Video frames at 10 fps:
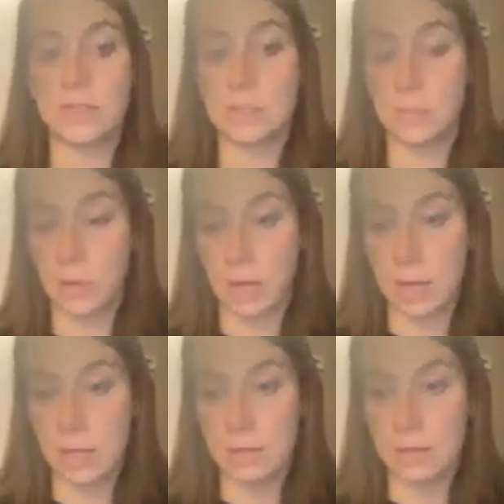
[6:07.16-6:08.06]
of a
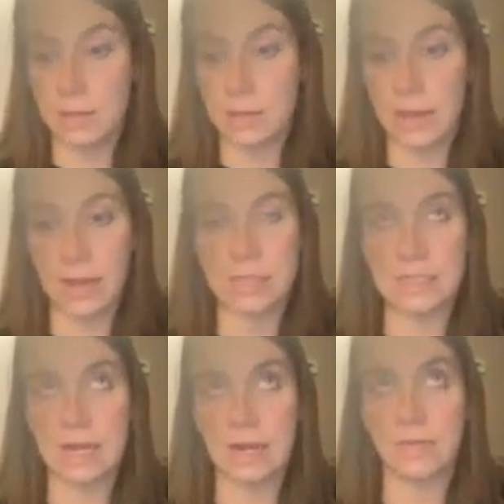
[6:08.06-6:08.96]
spring, not
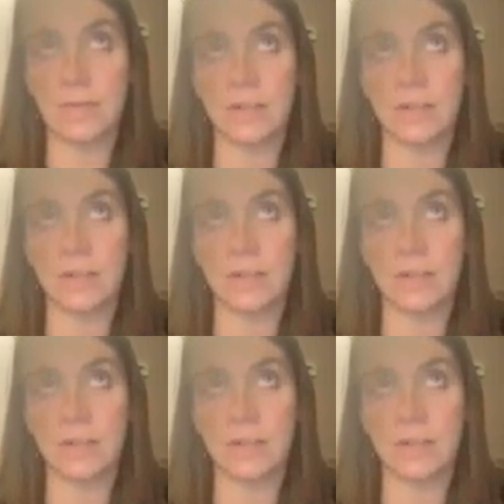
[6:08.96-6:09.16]
static